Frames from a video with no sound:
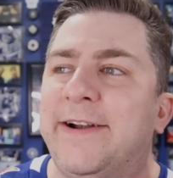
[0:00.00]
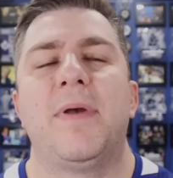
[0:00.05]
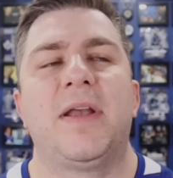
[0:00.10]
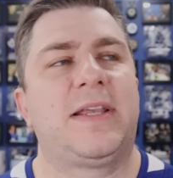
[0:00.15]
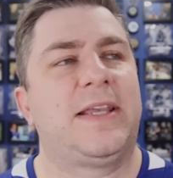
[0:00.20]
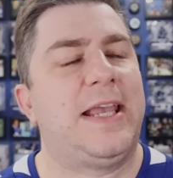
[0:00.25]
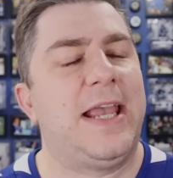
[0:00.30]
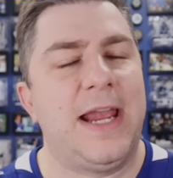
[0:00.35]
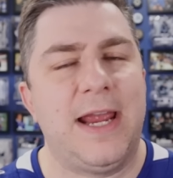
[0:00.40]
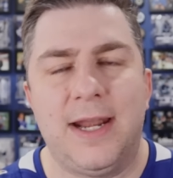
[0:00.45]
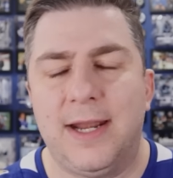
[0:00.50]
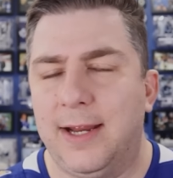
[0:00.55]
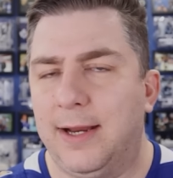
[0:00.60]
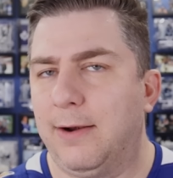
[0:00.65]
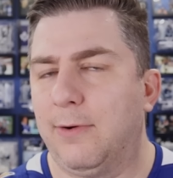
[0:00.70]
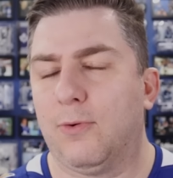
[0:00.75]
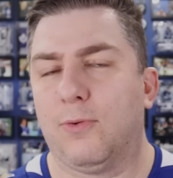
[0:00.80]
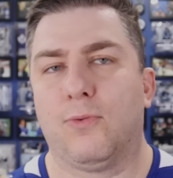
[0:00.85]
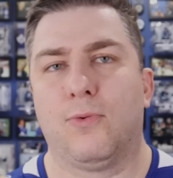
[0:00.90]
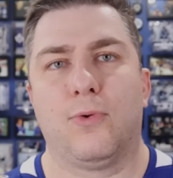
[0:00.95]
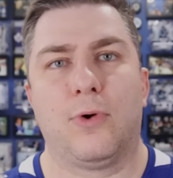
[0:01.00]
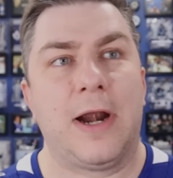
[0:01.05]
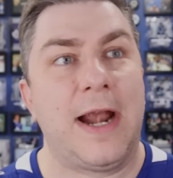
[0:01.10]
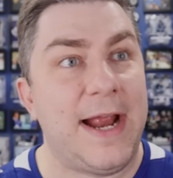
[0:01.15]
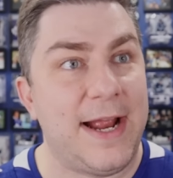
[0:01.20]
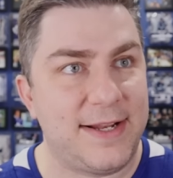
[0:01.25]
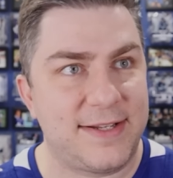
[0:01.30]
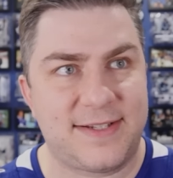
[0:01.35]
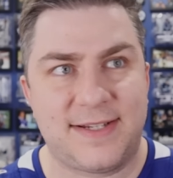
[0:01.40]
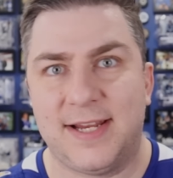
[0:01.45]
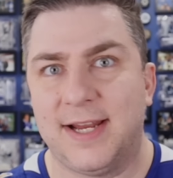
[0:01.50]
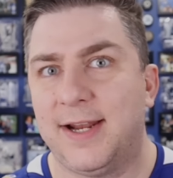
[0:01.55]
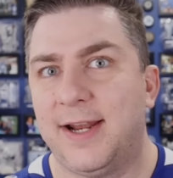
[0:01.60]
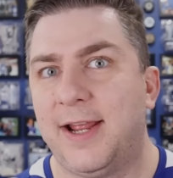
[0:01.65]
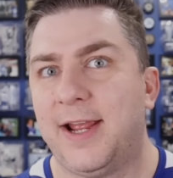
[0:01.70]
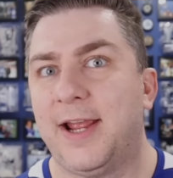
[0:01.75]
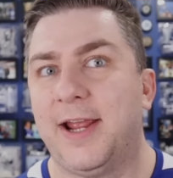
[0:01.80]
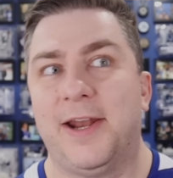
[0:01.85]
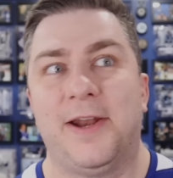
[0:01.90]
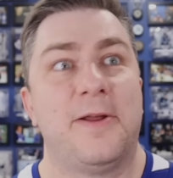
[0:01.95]
MacKinnon,
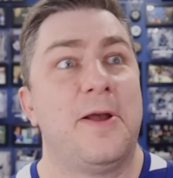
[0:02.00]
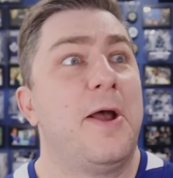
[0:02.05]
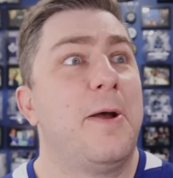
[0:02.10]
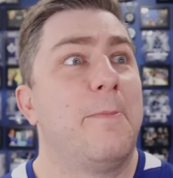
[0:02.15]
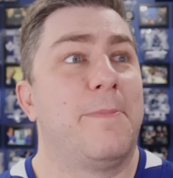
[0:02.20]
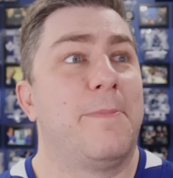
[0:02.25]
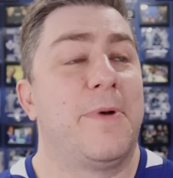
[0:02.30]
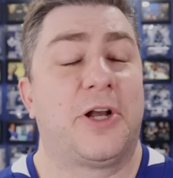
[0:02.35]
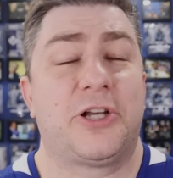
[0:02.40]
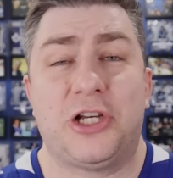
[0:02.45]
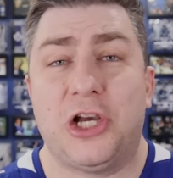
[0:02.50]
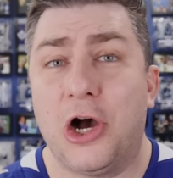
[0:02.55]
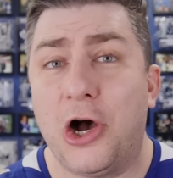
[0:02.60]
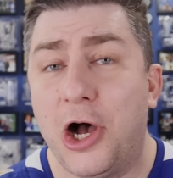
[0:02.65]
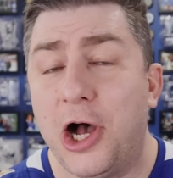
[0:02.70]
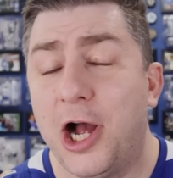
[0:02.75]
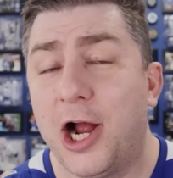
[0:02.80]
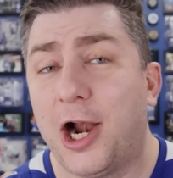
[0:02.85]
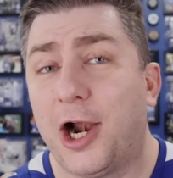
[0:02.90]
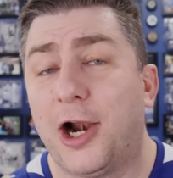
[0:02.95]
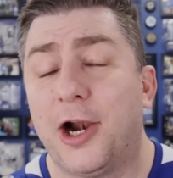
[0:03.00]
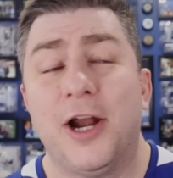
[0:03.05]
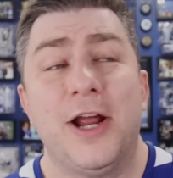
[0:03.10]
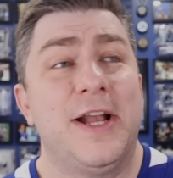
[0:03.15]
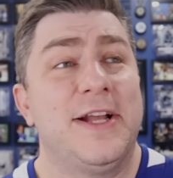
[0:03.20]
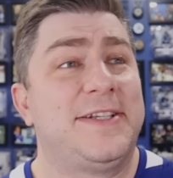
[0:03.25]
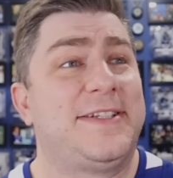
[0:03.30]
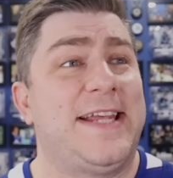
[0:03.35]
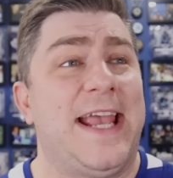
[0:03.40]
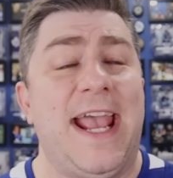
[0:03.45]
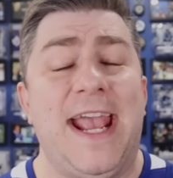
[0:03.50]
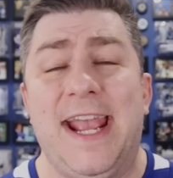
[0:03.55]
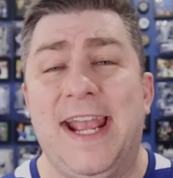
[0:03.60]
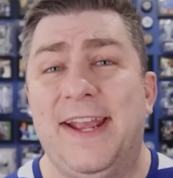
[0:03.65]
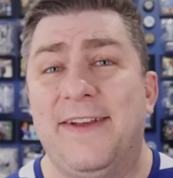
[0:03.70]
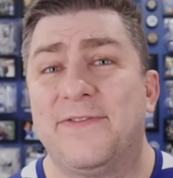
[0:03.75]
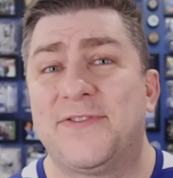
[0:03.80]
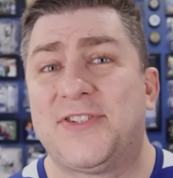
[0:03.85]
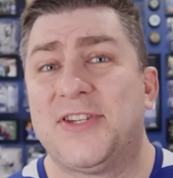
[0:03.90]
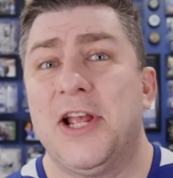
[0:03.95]
Rantanen, Makar,
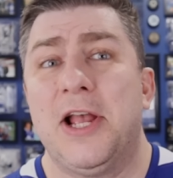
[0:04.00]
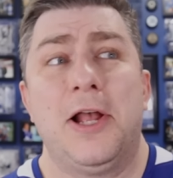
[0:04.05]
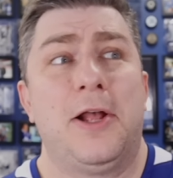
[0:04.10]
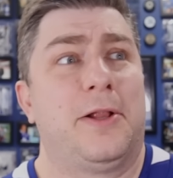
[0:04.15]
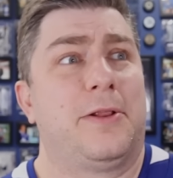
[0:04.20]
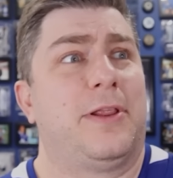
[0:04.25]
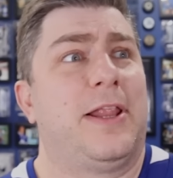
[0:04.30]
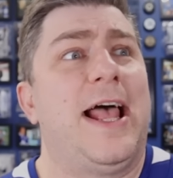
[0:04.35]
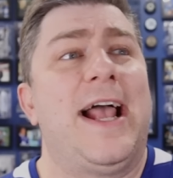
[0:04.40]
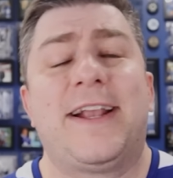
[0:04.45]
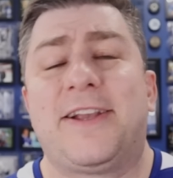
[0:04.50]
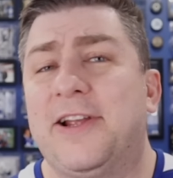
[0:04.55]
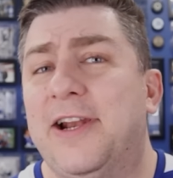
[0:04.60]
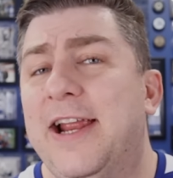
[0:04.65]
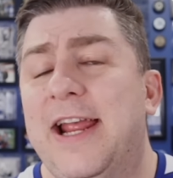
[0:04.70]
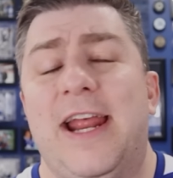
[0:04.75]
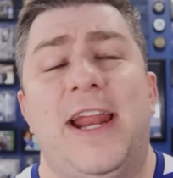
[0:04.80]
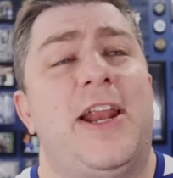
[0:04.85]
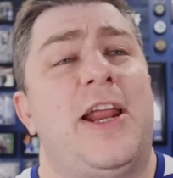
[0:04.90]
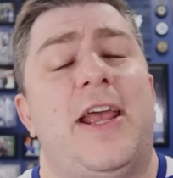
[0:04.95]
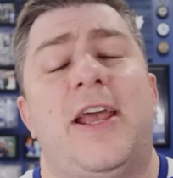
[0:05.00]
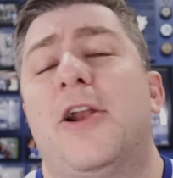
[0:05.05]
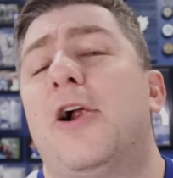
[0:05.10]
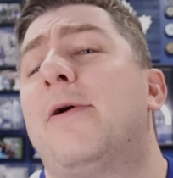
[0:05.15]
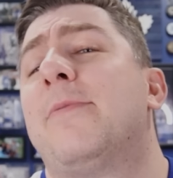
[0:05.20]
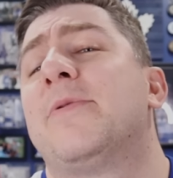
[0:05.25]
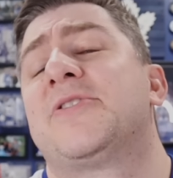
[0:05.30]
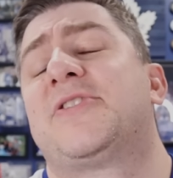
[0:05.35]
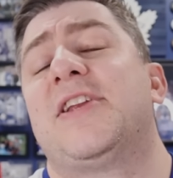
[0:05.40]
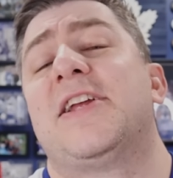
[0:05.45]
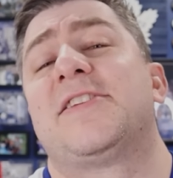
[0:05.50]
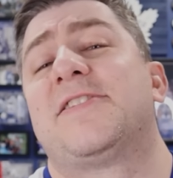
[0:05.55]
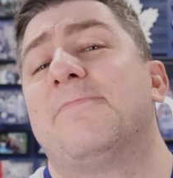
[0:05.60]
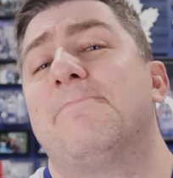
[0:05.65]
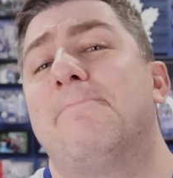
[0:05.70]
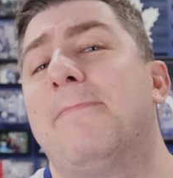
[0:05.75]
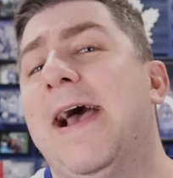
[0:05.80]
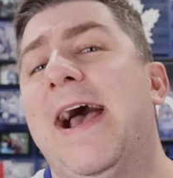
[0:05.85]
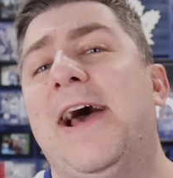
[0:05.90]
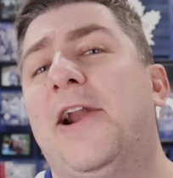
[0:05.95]
Toews, like it, it, almost
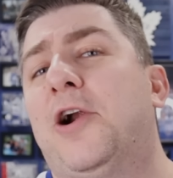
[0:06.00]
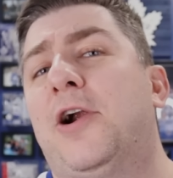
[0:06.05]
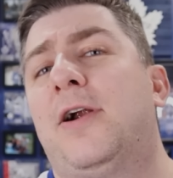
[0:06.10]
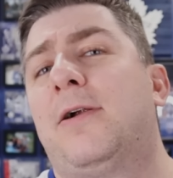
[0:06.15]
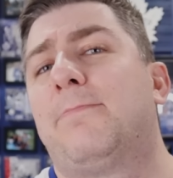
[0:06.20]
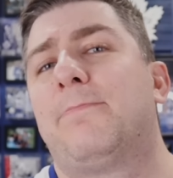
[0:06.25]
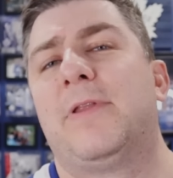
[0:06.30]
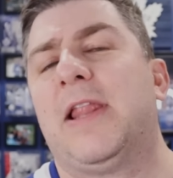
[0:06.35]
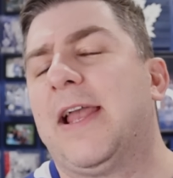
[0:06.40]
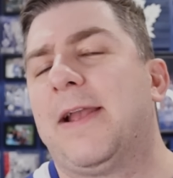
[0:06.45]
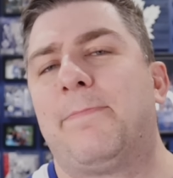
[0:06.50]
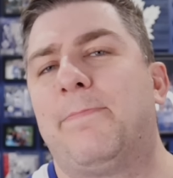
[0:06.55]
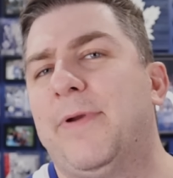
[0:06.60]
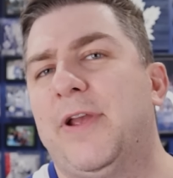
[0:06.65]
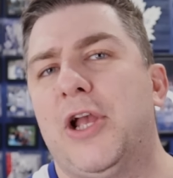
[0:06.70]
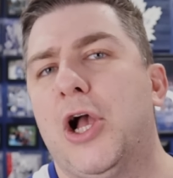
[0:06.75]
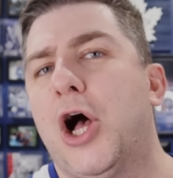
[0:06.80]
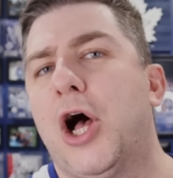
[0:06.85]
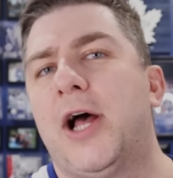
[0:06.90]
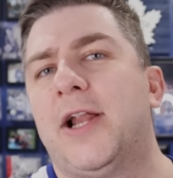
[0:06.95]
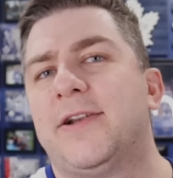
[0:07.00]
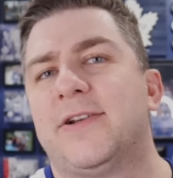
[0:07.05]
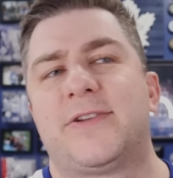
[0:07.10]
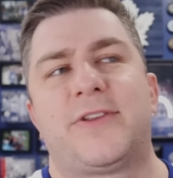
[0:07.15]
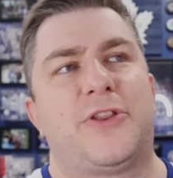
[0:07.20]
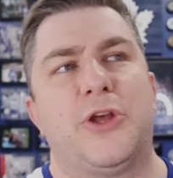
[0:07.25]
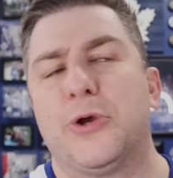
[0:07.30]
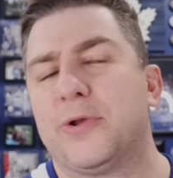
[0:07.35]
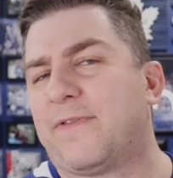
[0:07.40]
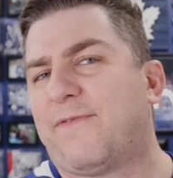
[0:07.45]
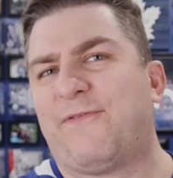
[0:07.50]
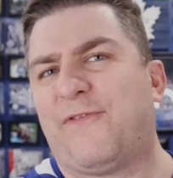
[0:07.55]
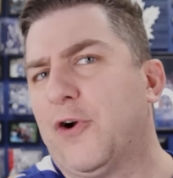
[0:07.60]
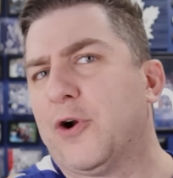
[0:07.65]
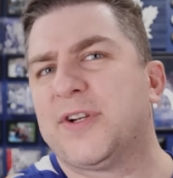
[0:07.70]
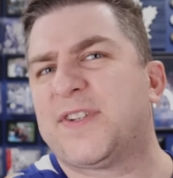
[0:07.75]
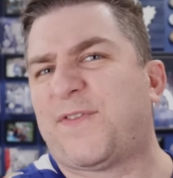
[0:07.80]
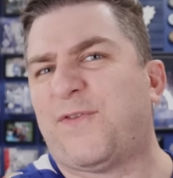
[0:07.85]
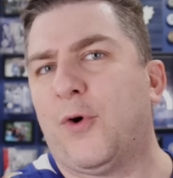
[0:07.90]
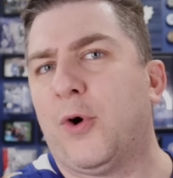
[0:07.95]
doesn't matter, like, beyond those
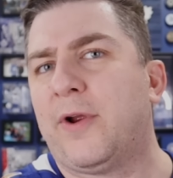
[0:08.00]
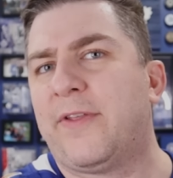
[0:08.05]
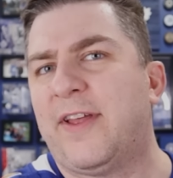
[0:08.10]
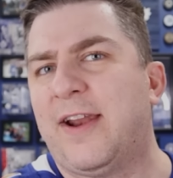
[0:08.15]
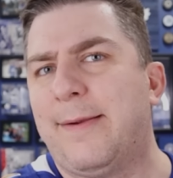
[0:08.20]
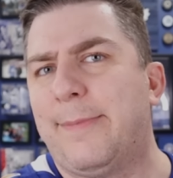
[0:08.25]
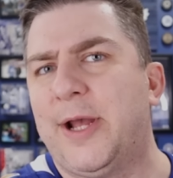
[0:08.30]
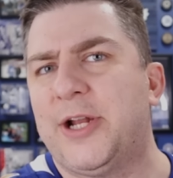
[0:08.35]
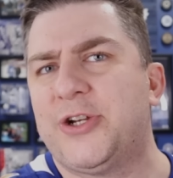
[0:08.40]
first four that I